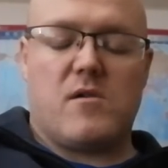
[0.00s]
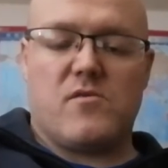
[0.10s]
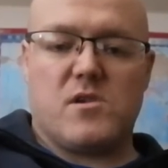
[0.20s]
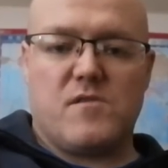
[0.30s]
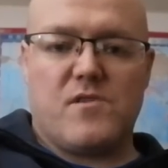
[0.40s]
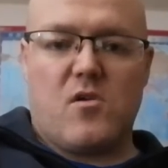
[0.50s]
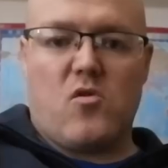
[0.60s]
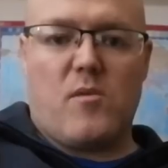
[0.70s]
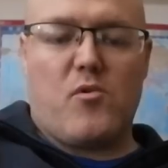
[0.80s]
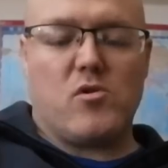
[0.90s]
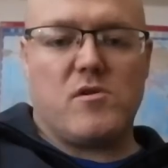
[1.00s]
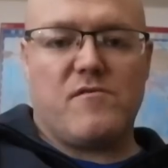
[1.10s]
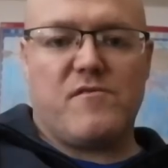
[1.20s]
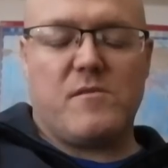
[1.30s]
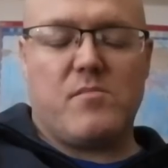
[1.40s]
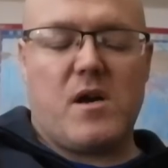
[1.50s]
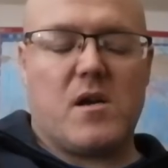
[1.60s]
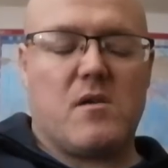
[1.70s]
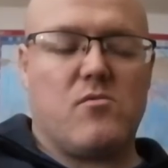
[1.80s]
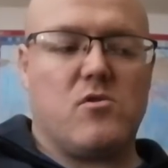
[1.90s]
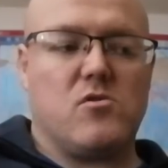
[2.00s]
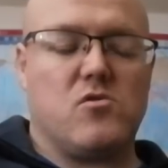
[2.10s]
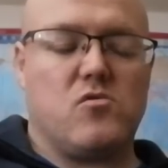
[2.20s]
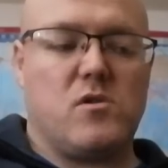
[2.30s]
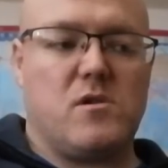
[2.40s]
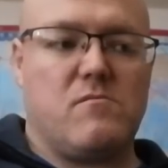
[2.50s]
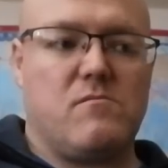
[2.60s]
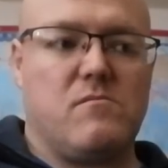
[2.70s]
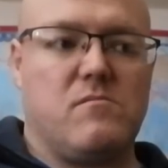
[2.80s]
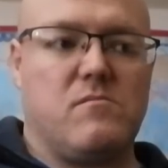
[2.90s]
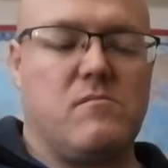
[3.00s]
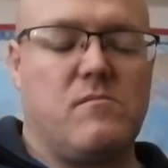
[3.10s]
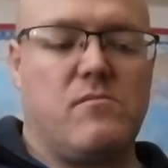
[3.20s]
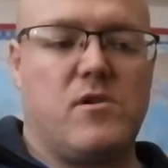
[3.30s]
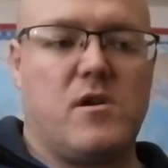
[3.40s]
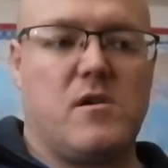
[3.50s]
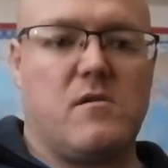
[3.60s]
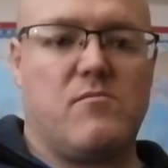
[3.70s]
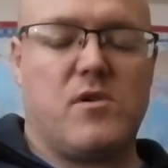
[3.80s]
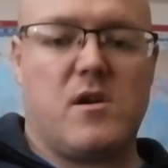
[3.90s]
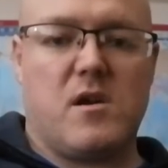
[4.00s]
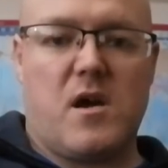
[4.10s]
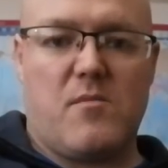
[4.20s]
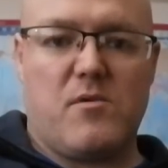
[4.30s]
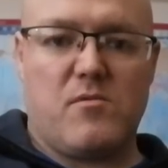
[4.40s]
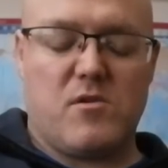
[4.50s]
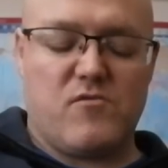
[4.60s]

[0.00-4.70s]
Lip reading: received a lot of positive feedback about it, so pretty happy with it.